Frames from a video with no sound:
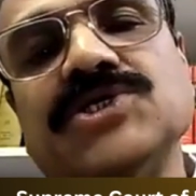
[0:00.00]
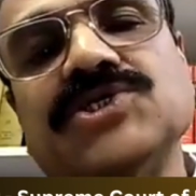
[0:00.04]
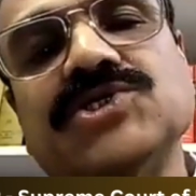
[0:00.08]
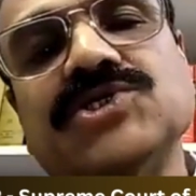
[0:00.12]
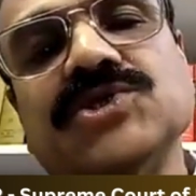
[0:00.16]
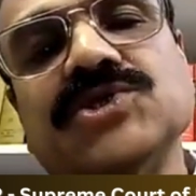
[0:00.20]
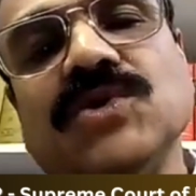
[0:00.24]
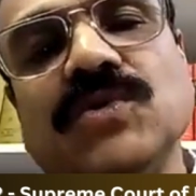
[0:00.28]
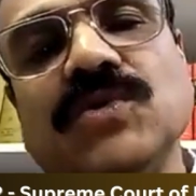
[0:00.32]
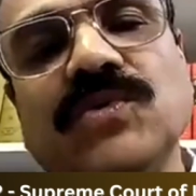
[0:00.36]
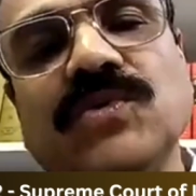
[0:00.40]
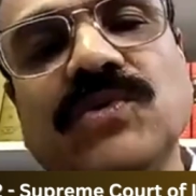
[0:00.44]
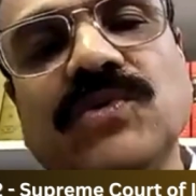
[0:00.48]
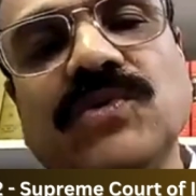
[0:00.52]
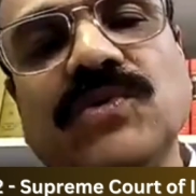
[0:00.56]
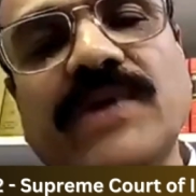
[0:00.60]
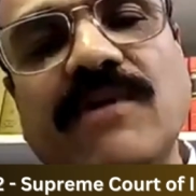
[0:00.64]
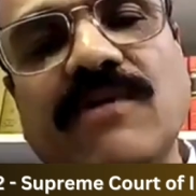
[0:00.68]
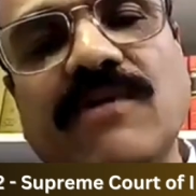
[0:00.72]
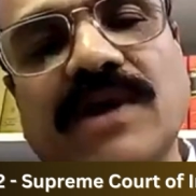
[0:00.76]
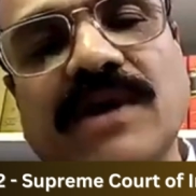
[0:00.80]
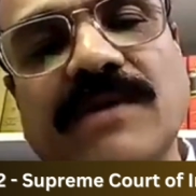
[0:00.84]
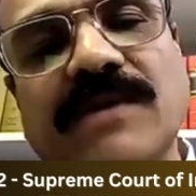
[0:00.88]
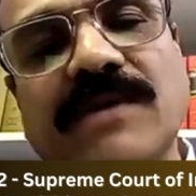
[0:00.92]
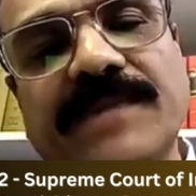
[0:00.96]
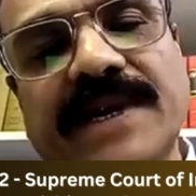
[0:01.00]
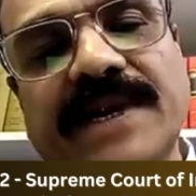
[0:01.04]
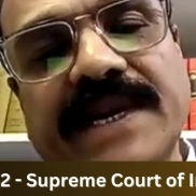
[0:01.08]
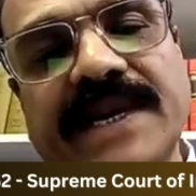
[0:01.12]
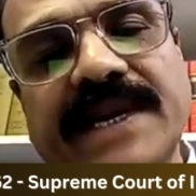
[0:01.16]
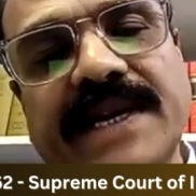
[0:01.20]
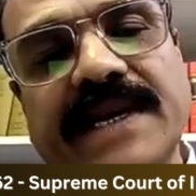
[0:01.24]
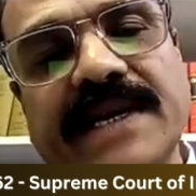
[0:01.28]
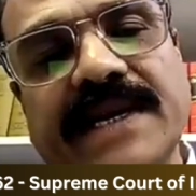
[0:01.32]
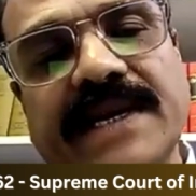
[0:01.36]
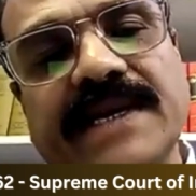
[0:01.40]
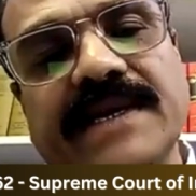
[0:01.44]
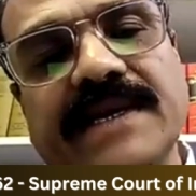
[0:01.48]
So we have
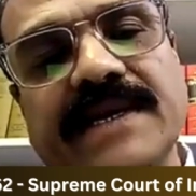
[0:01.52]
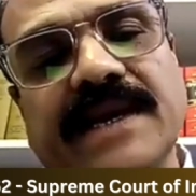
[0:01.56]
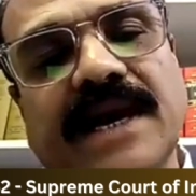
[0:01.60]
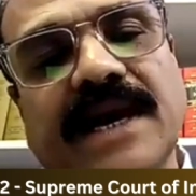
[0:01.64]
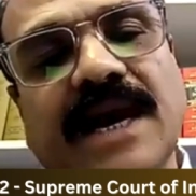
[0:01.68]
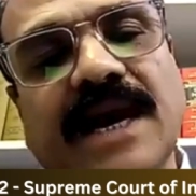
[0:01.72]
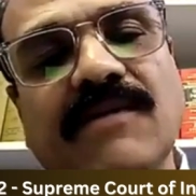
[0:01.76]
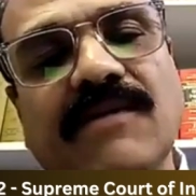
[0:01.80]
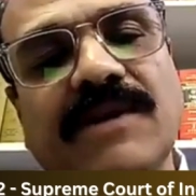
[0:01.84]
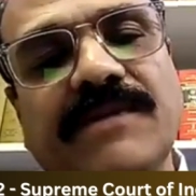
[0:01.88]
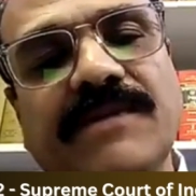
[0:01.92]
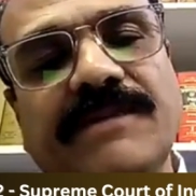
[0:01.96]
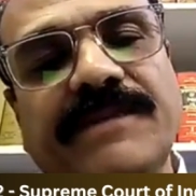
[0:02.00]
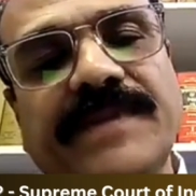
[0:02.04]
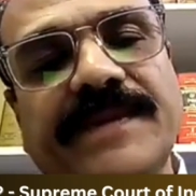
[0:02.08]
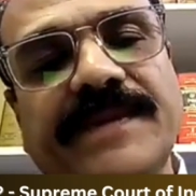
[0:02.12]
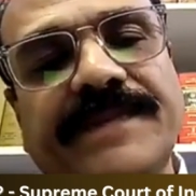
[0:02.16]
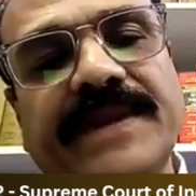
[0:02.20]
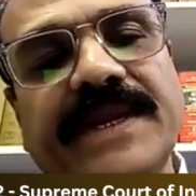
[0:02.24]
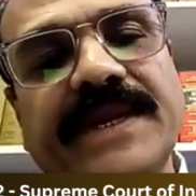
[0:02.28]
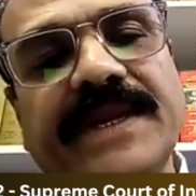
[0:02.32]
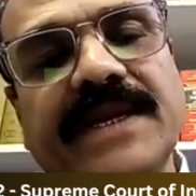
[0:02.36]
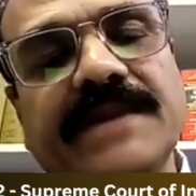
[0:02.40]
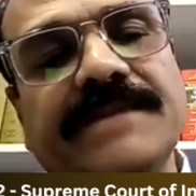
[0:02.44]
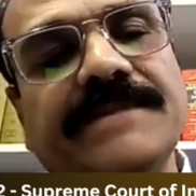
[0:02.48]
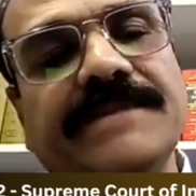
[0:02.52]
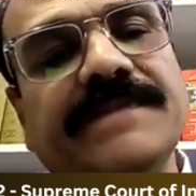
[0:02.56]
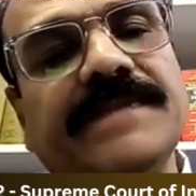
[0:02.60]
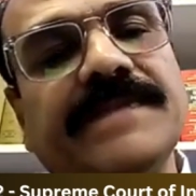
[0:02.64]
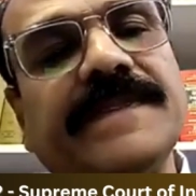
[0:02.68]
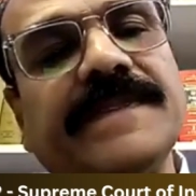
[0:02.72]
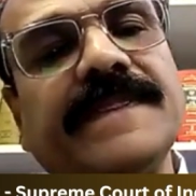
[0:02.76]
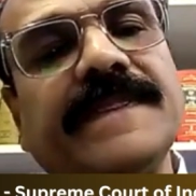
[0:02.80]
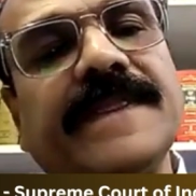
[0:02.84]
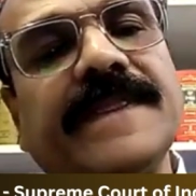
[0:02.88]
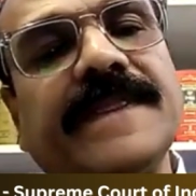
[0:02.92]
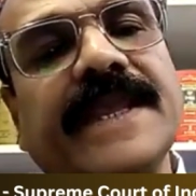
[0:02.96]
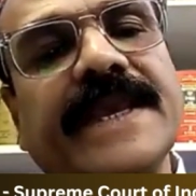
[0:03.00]
completed our 15
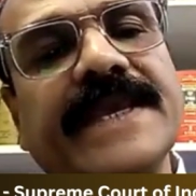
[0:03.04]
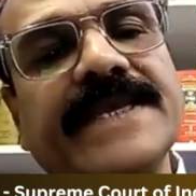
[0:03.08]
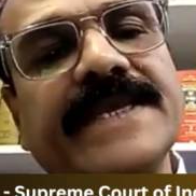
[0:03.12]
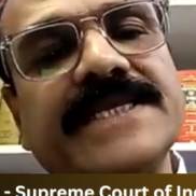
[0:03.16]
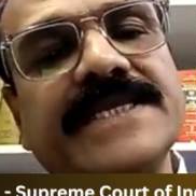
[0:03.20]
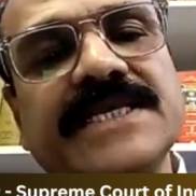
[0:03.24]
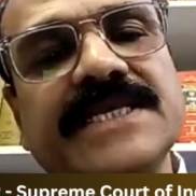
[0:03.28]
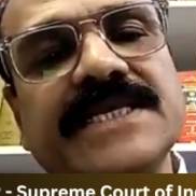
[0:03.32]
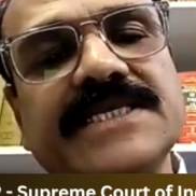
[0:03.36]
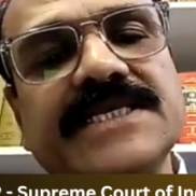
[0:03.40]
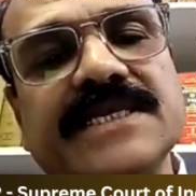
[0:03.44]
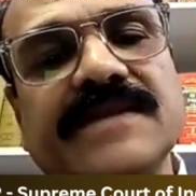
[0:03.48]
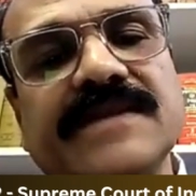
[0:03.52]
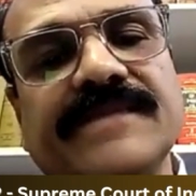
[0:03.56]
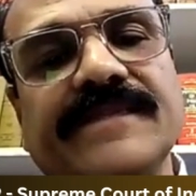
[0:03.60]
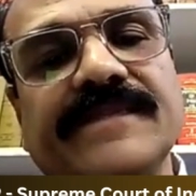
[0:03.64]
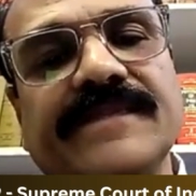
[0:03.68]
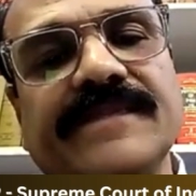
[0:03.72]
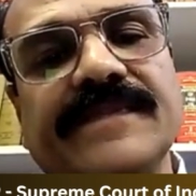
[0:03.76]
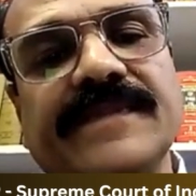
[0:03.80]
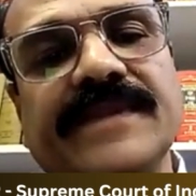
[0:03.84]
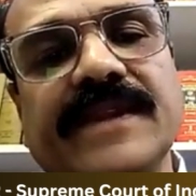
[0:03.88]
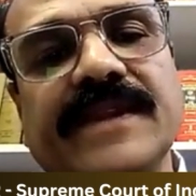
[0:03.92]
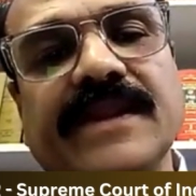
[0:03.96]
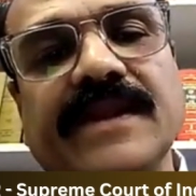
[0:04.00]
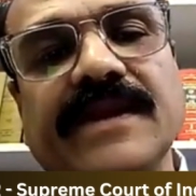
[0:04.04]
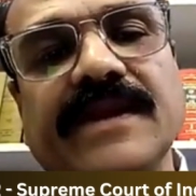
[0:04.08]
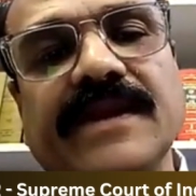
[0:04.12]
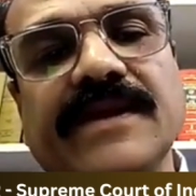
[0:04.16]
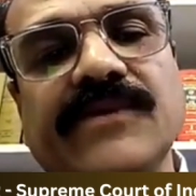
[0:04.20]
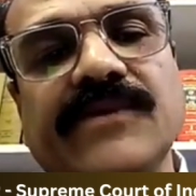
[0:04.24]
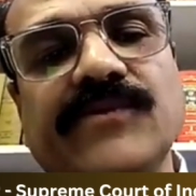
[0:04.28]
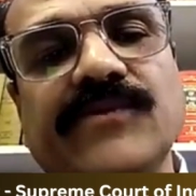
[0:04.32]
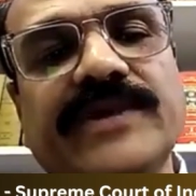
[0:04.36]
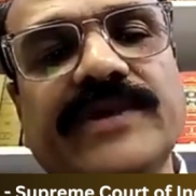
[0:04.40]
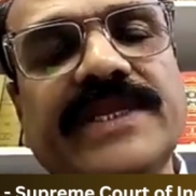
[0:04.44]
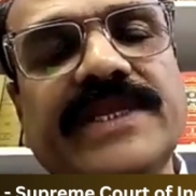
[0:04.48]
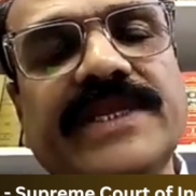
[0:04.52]
cases
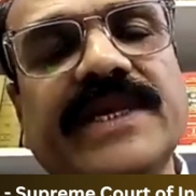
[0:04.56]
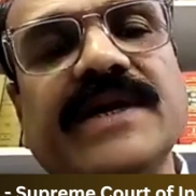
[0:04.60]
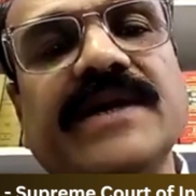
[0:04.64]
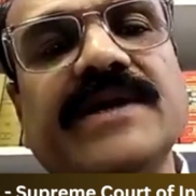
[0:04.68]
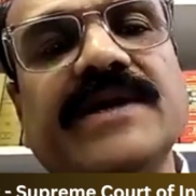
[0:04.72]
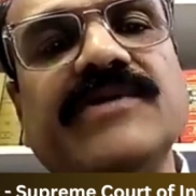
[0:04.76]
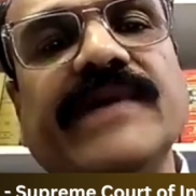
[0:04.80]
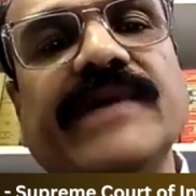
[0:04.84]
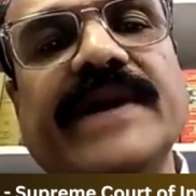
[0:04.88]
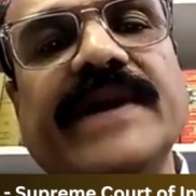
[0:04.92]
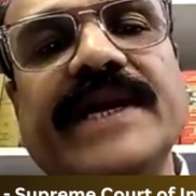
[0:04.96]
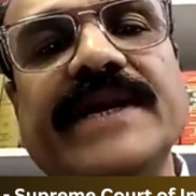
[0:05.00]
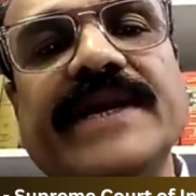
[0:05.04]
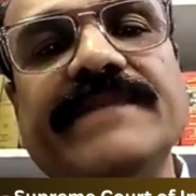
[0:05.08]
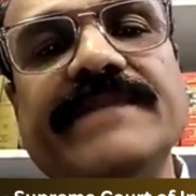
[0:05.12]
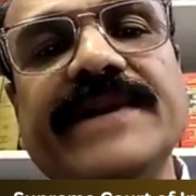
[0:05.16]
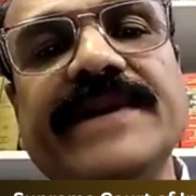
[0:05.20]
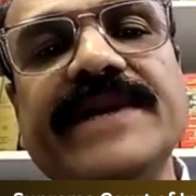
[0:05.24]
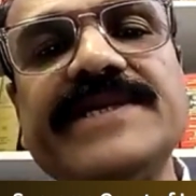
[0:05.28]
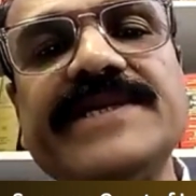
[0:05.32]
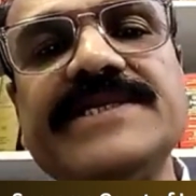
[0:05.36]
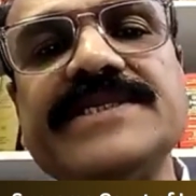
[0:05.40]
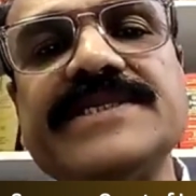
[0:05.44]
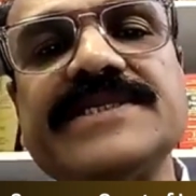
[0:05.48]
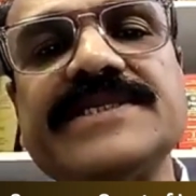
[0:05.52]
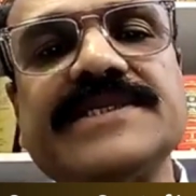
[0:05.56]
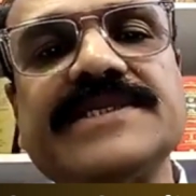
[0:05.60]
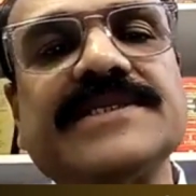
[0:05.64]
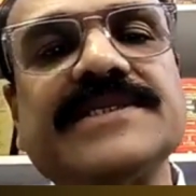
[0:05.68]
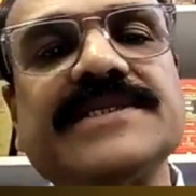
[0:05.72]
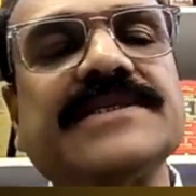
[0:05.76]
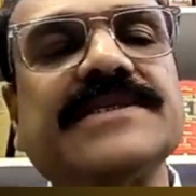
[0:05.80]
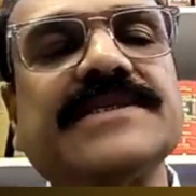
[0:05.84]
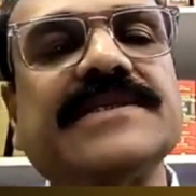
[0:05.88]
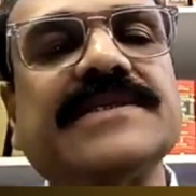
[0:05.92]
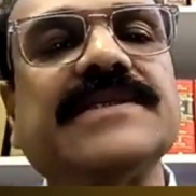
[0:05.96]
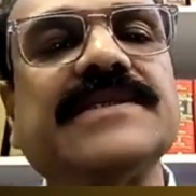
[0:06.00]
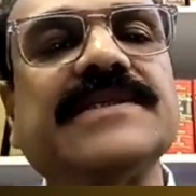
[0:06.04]
within 20
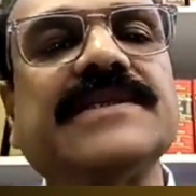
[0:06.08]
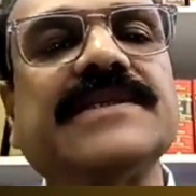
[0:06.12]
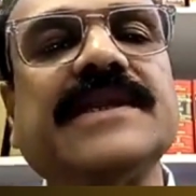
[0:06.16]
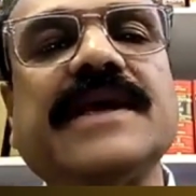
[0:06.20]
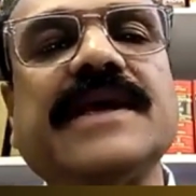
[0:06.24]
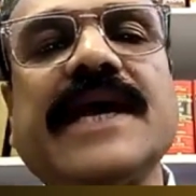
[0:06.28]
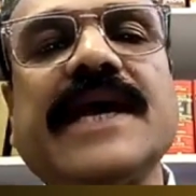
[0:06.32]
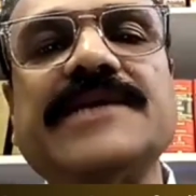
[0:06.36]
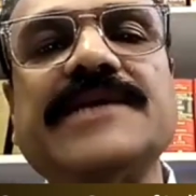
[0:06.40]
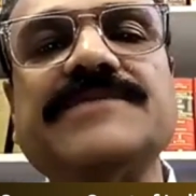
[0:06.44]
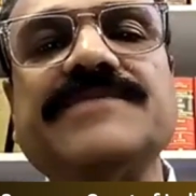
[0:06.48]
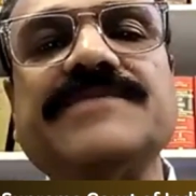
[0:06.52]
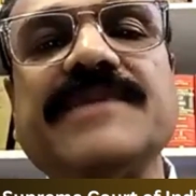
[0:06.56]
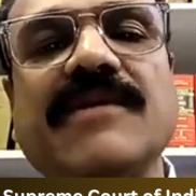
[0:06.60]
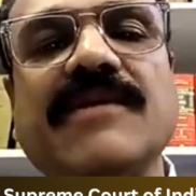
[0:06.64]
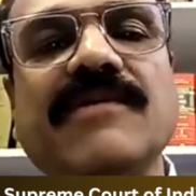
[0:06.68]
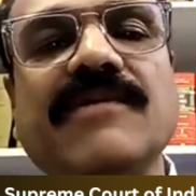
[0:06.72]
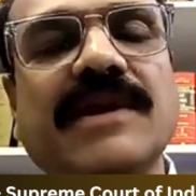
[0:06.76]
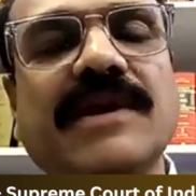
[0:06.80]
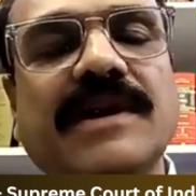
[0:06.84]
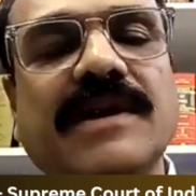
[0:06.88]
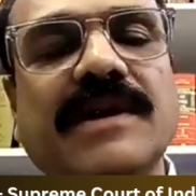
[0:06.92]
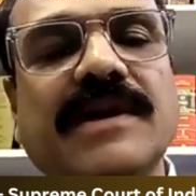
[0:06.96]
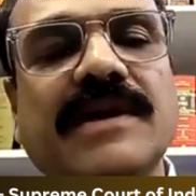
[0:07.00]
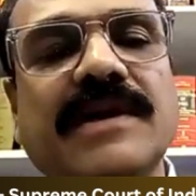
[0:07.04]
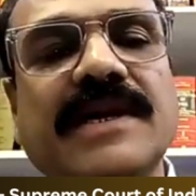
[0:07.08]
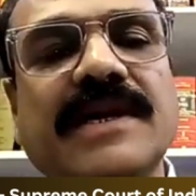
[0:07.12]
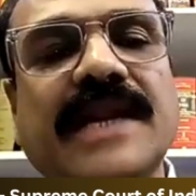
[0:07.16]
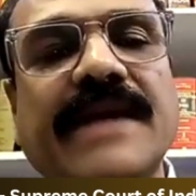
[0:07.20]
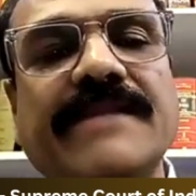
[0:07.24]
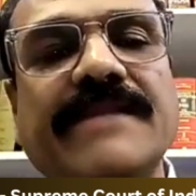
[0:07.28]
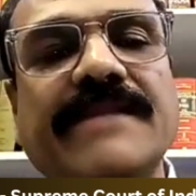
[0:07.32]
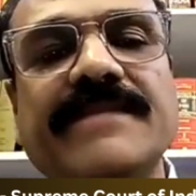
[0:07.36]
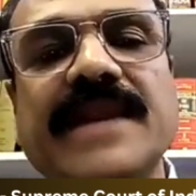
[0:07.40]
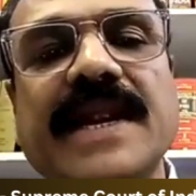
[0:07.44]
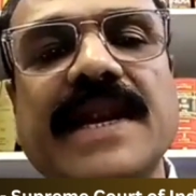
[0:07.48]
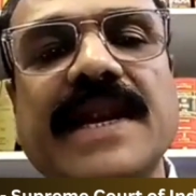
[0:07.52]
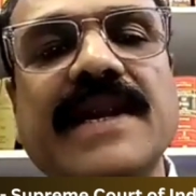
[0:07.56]
minutes as per our
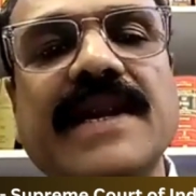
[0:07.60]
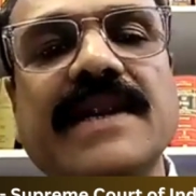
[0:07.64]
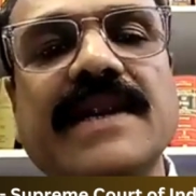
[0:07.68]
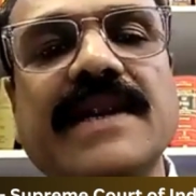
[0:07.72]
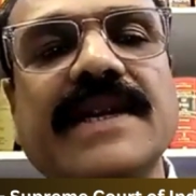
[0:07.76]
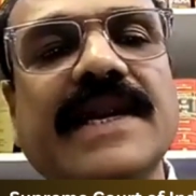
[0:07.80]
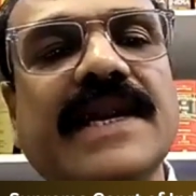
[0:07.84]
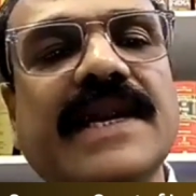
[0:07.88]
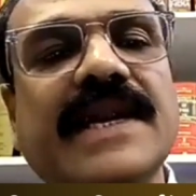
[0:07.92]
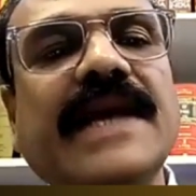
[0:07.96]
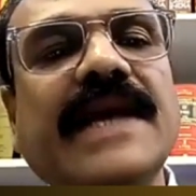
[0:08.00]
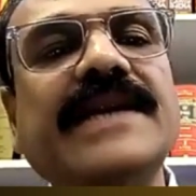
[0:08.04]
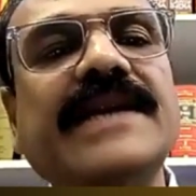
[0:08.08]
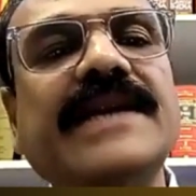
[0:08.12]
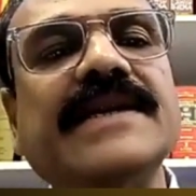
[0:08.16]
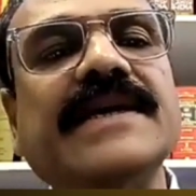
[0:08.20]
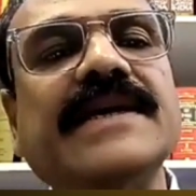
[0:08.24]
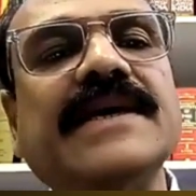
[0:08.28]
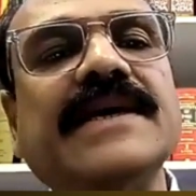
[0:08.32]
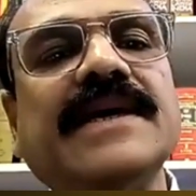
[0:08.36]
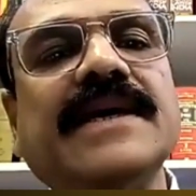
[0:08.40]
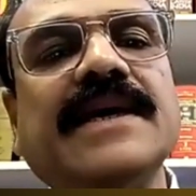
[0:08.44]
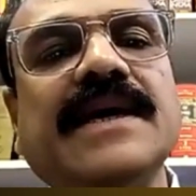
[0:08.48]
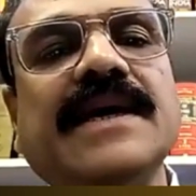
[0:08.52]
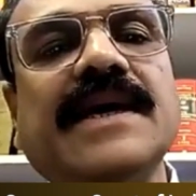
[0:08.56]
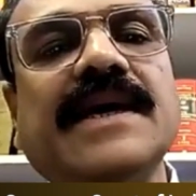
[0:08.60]
time deadline.